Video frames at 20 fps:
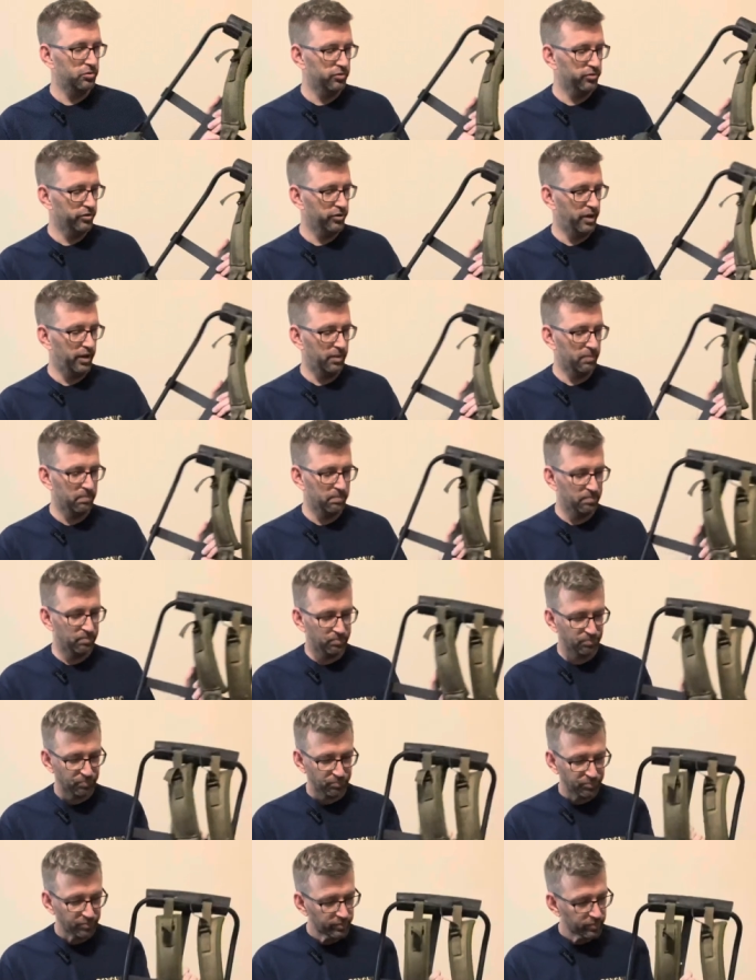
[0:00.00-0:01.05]
frame.
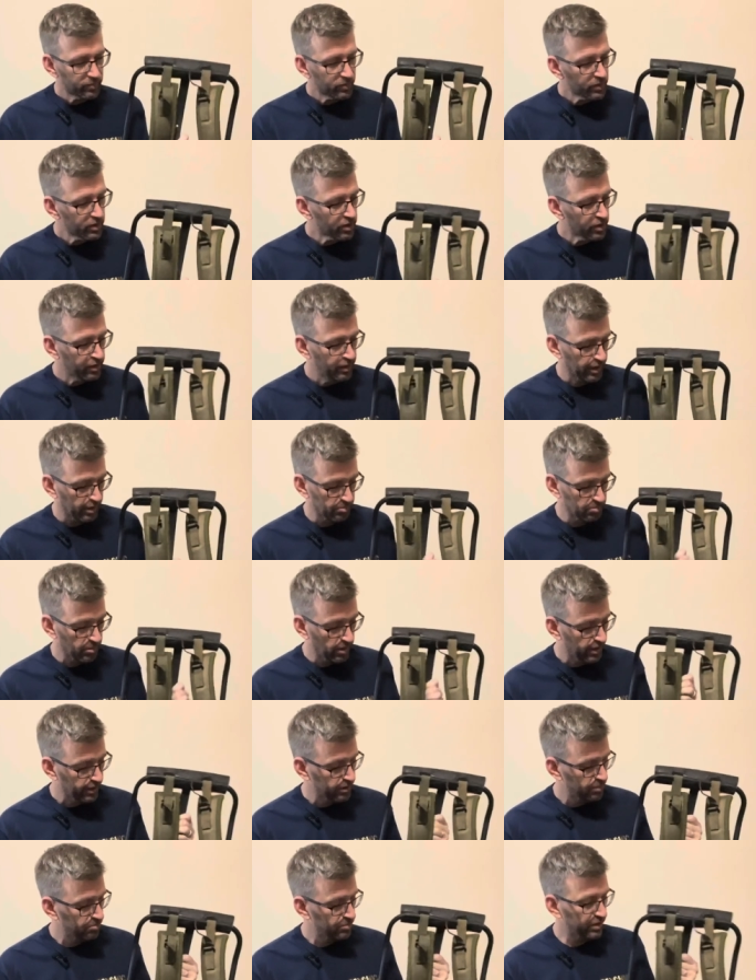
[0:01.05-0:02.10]
I
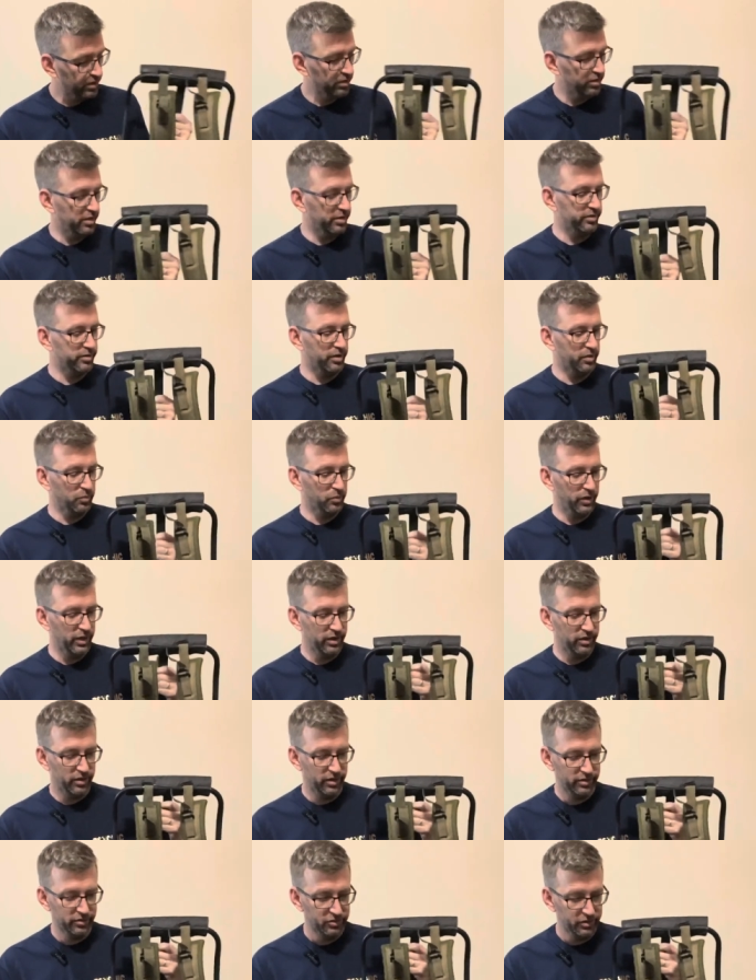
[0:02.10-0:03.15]
bought it because I read
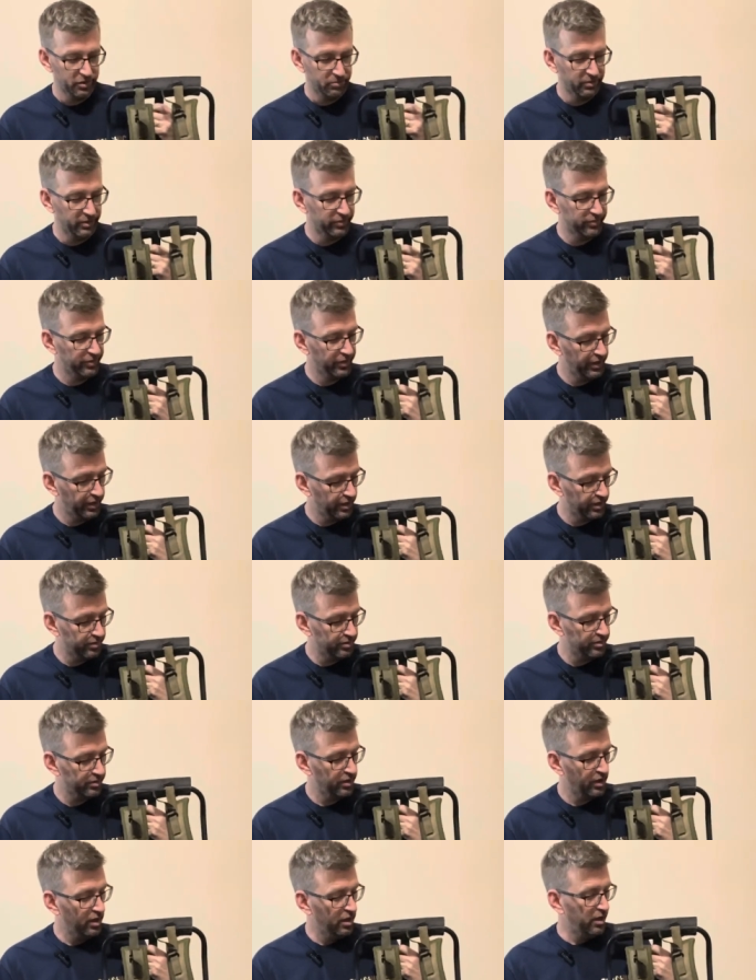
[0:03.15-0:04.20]
on GB Fans
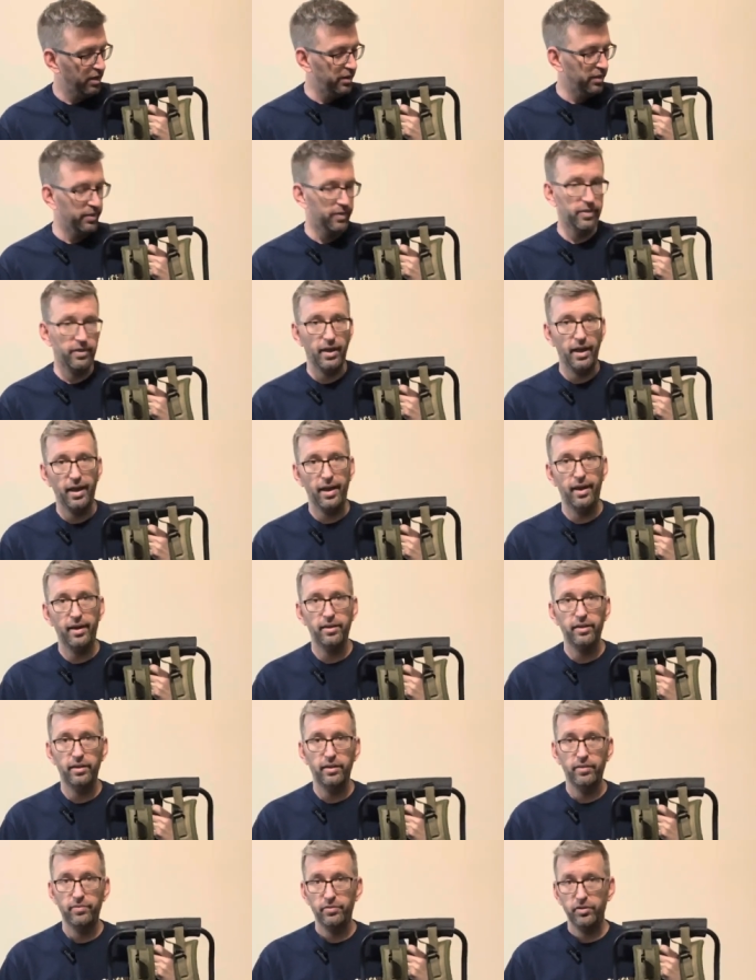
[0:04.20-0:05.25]
that
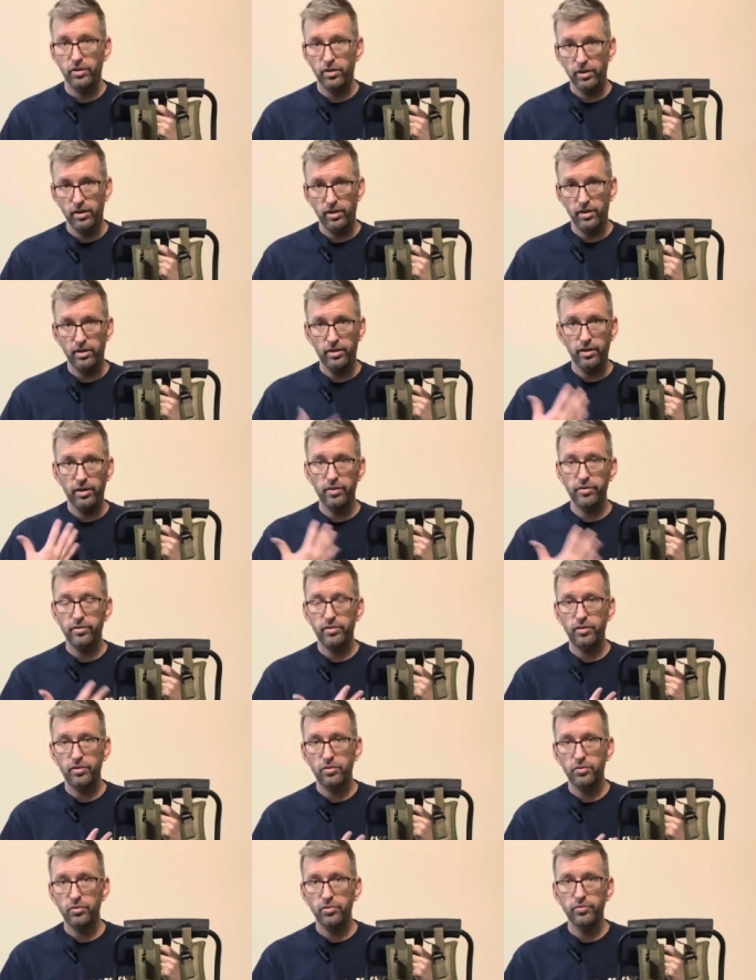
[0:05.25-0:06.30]
if you get an
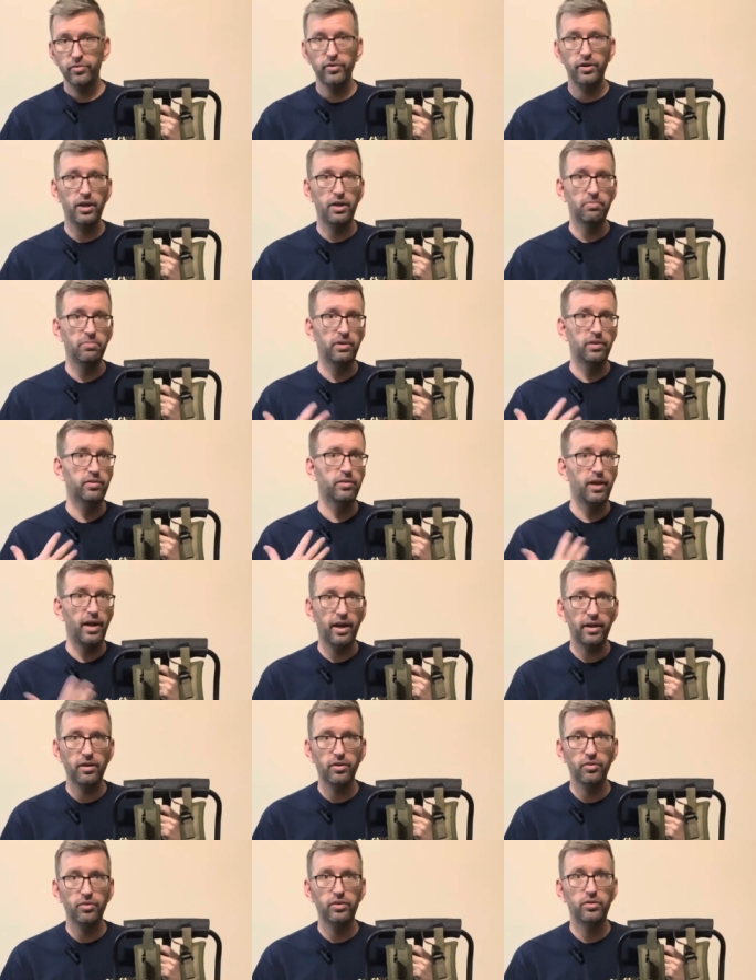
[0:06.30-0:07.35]
LC2 frame, it's
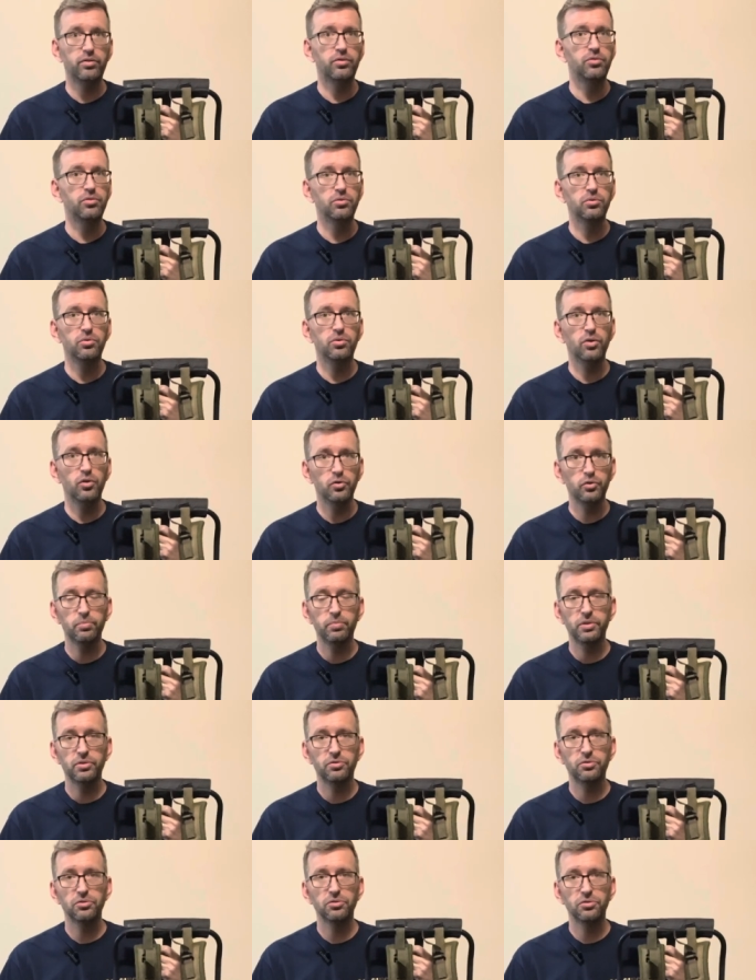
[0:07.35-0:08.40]
accurate to
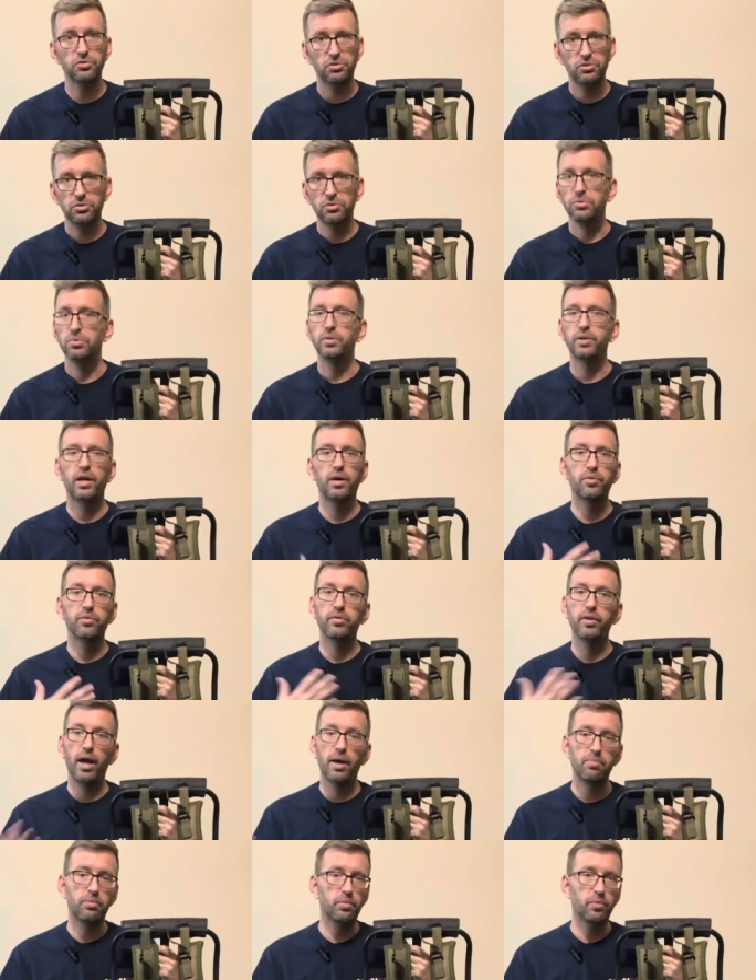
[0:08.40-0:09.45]
Ghostbusters 2. And I was
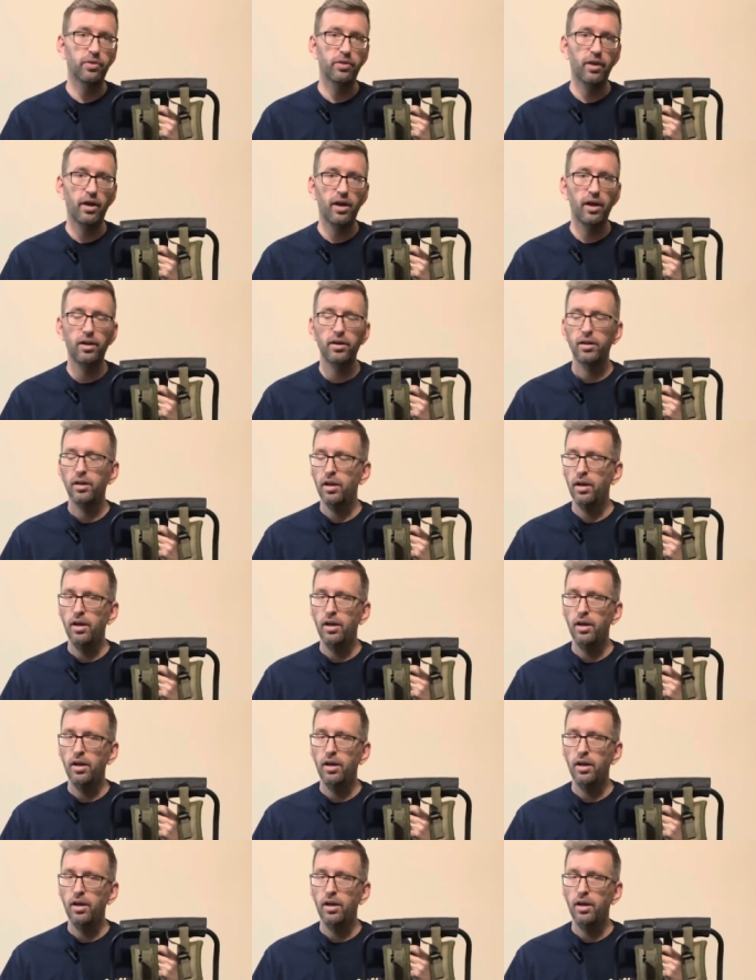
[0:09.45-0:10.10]
happy with that.